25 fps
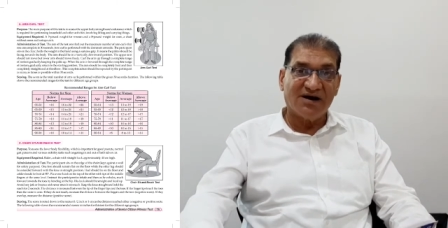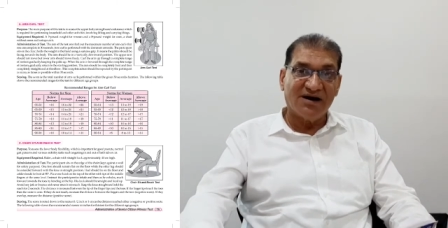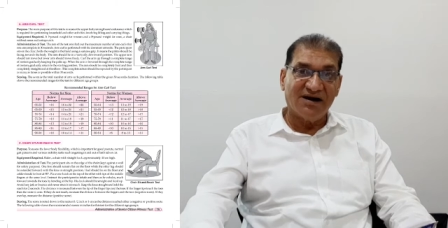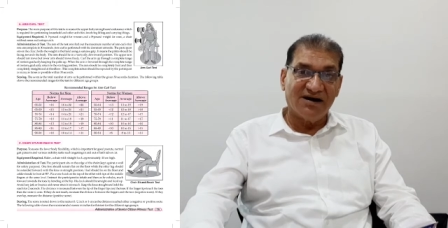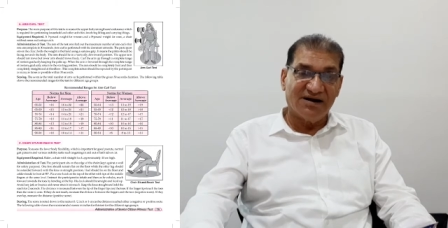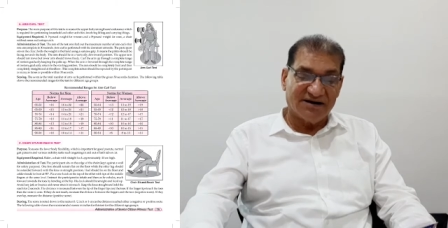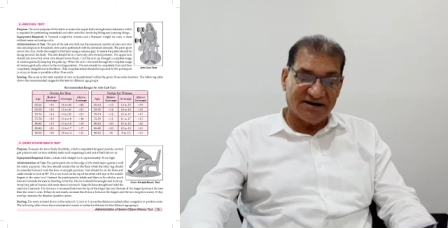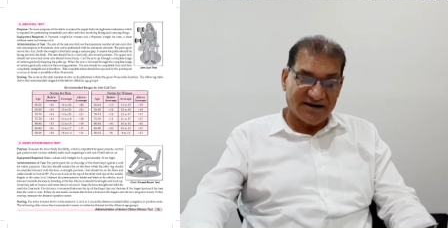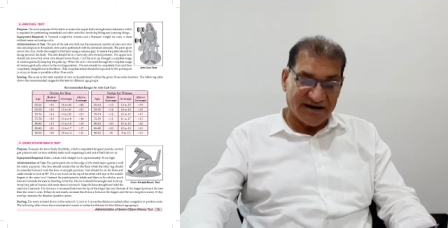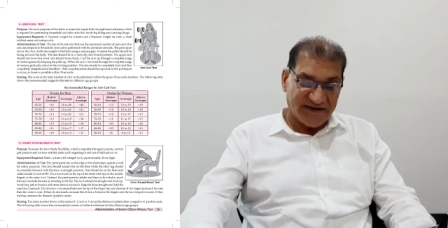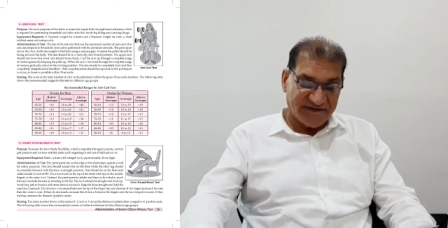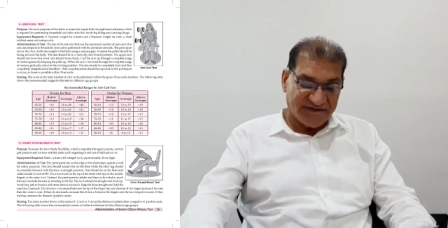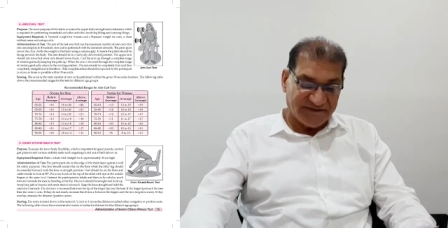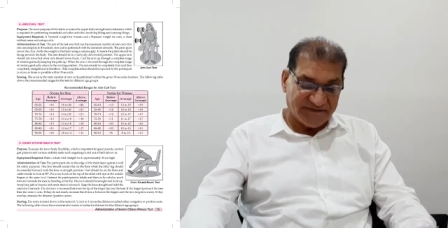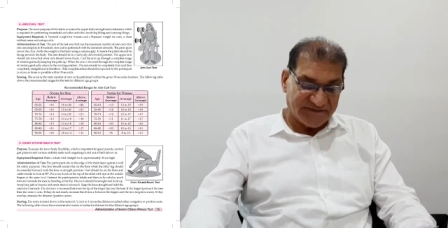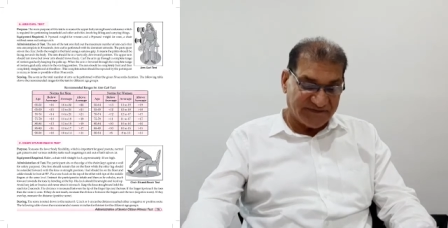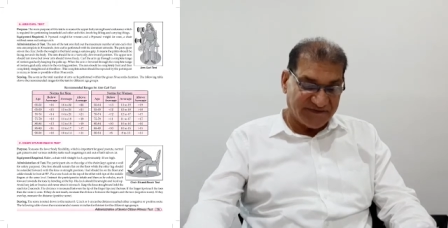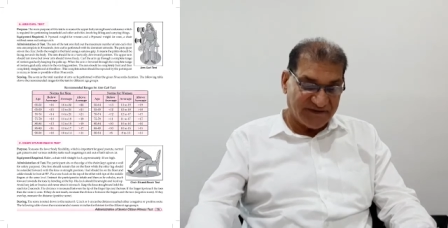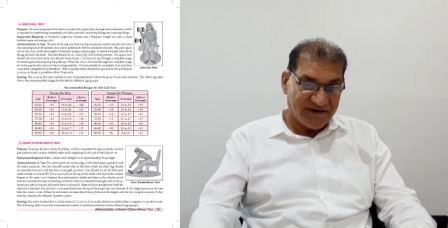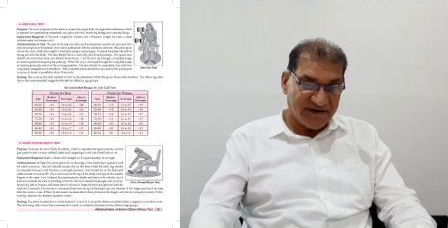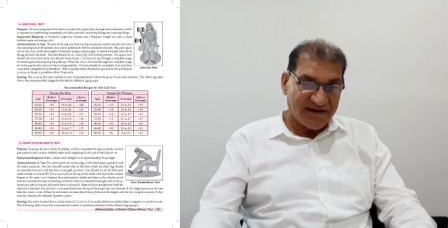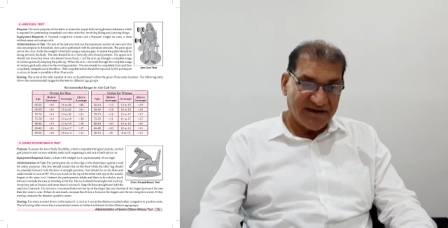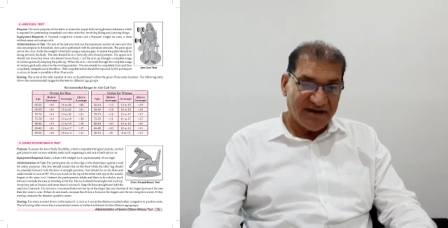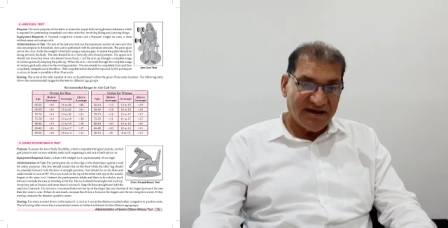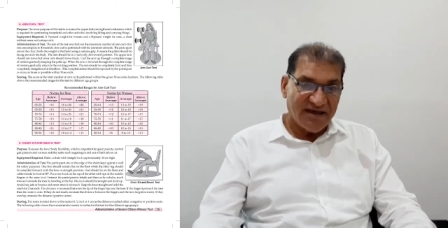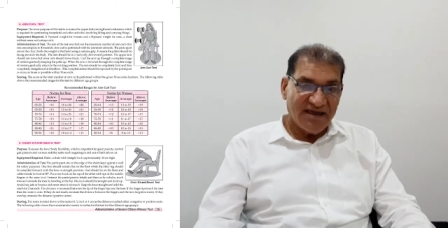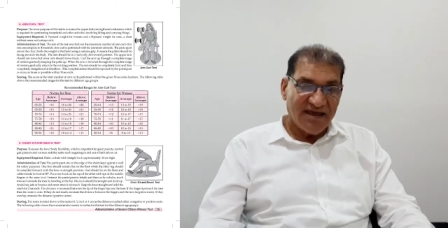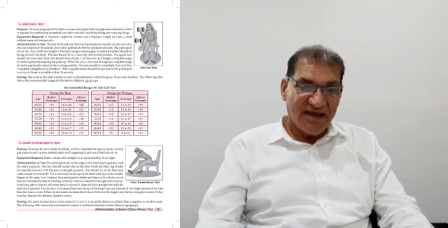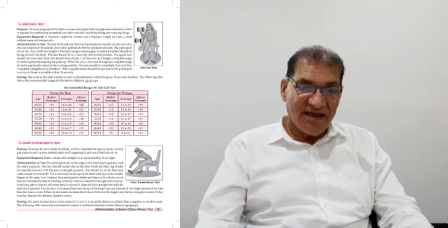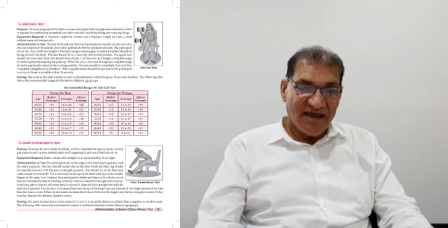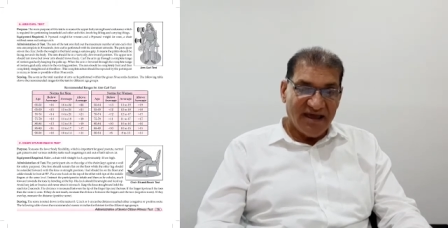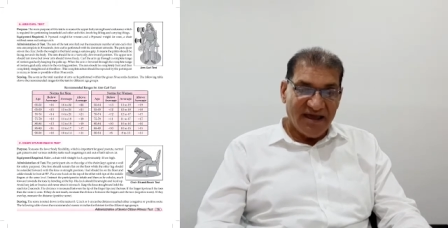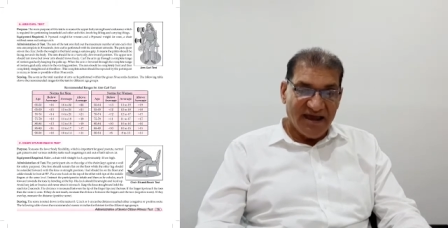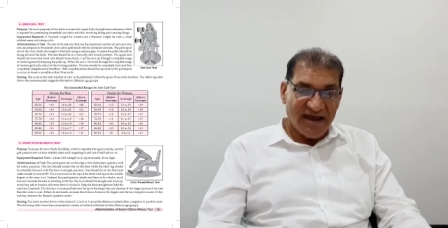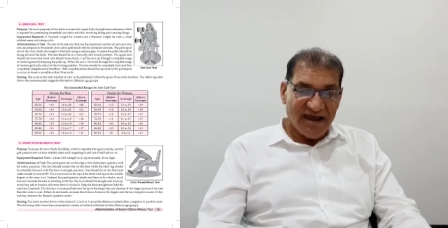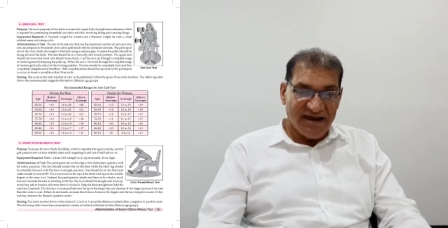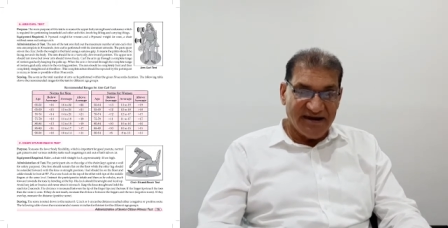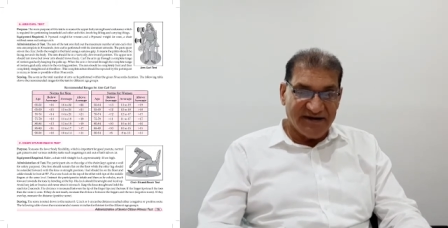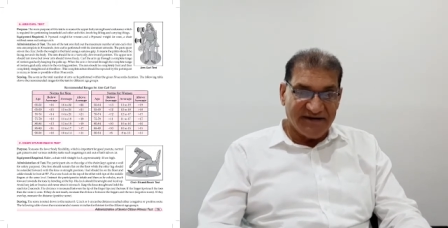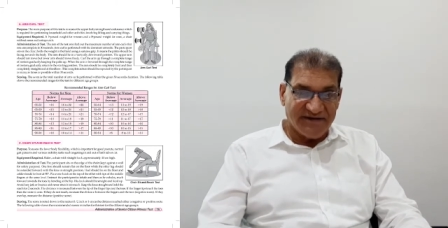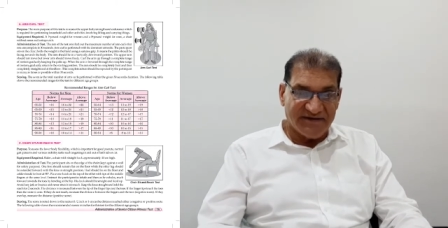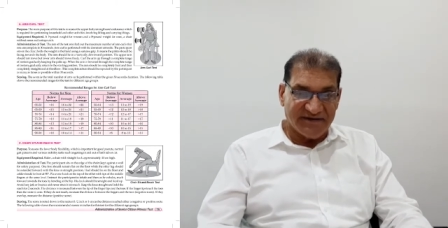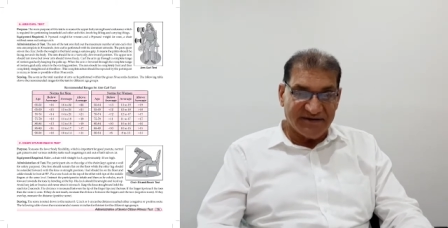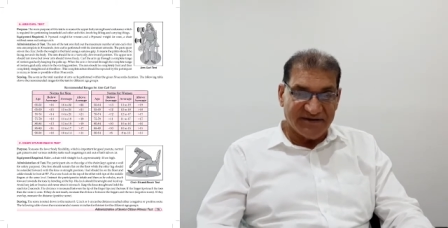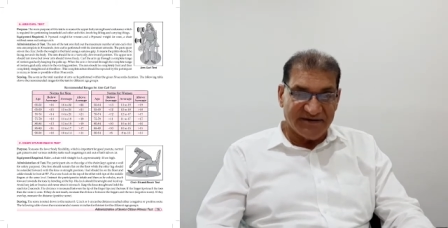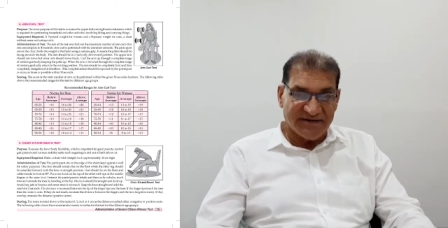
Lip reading: curl test, and